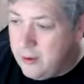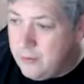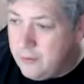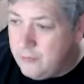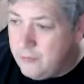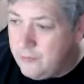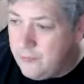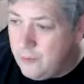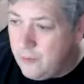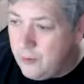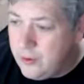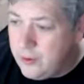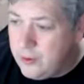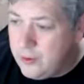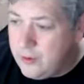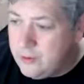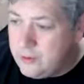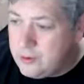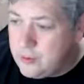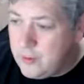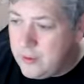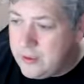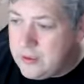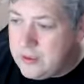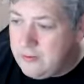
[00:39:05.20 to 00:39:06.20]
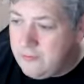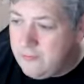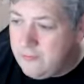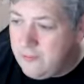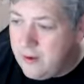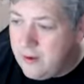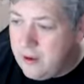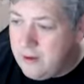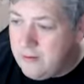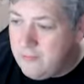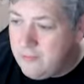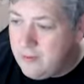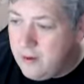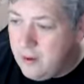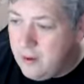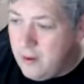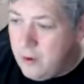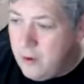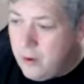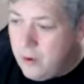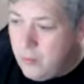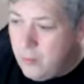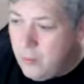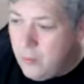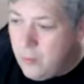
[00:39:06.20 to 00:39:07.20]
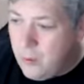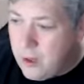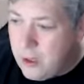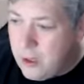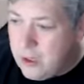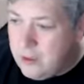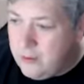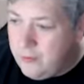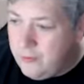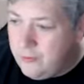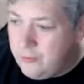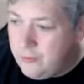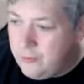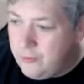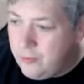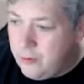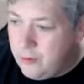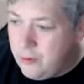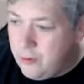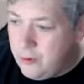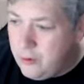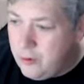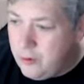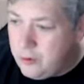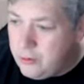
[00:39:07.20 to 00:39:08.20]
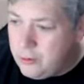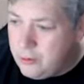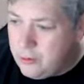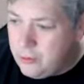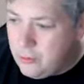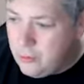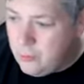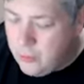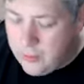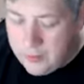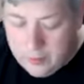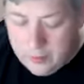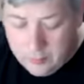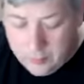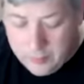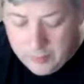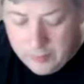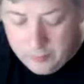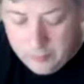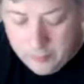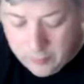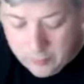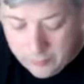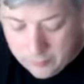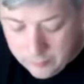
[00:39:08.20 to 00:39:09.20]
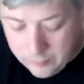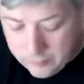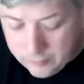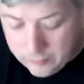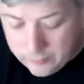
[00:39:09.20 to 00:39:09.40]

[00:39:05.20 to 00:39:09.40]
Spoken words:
for you. 25 Ways to Win People.